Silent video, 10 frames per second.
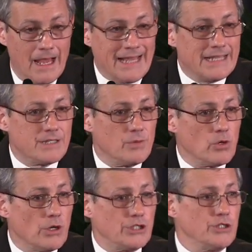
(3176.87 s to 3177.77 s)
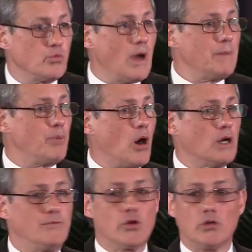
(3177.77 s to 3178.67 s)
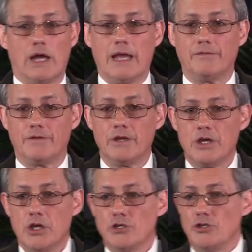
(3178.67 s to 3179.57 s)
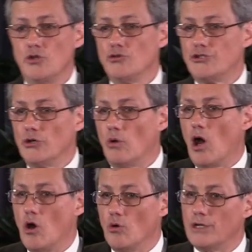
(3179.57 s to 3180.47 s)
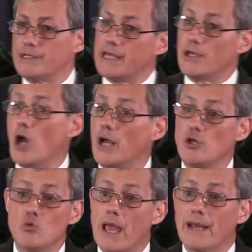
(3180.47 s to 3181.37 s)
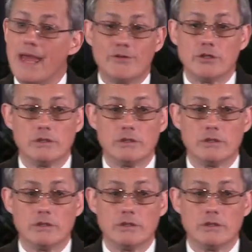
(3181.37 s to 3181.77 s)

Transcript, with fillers: I guess the real question is what part of your life do you still own and say, God, you can't have it?